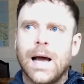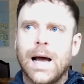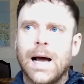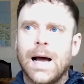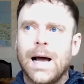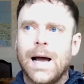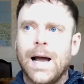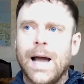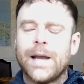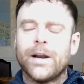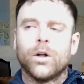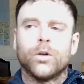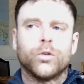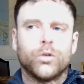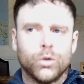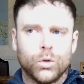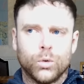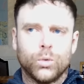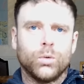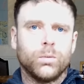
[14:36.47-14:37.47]
Uh, and I'll
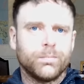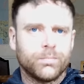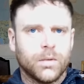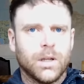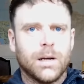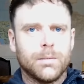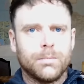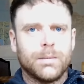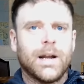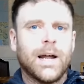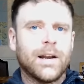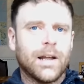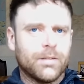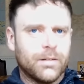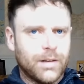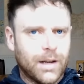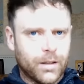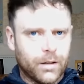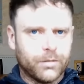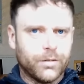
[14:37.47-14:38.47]
do um,
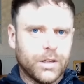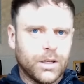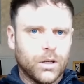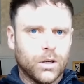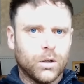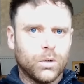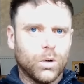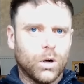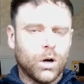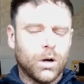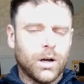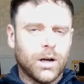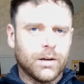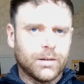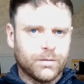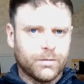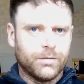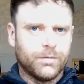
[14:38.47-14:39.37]
another video uh,